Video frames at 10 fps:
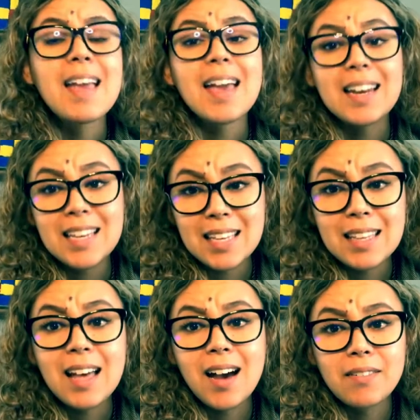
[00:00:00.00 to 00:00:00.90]
And he
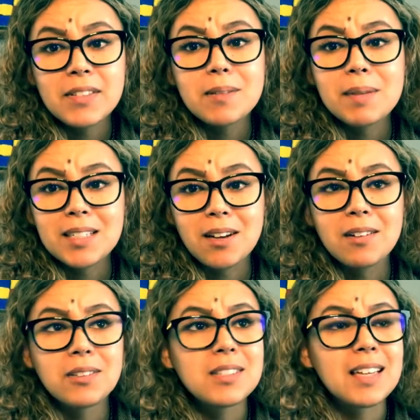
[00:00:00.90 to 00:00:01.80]
loves
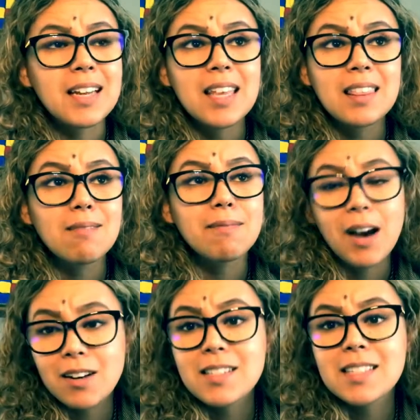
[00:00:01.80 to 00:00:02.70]
McDonald's, and I
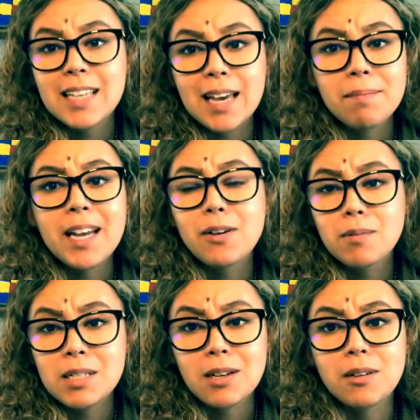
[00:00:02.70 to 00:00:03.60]
might go to
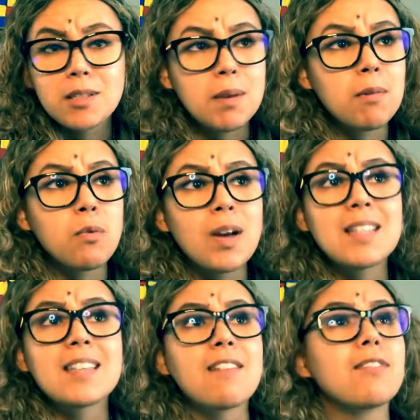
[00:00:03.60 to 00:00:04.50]
McDonald's maybe
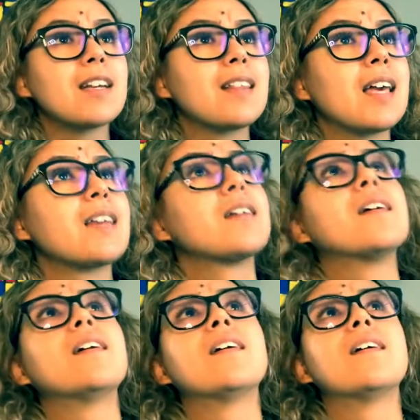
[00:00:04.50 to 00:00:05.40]
once every like
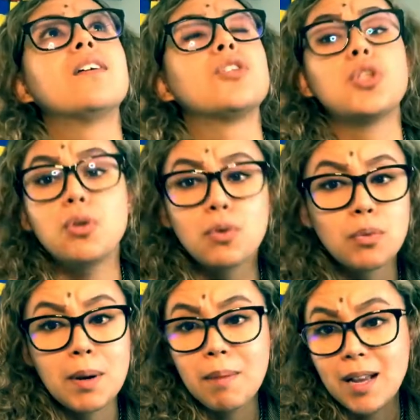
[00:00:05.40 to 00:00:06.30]

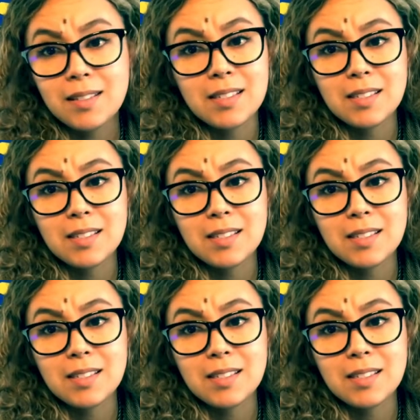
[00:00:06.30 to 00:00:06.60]
2-3 months.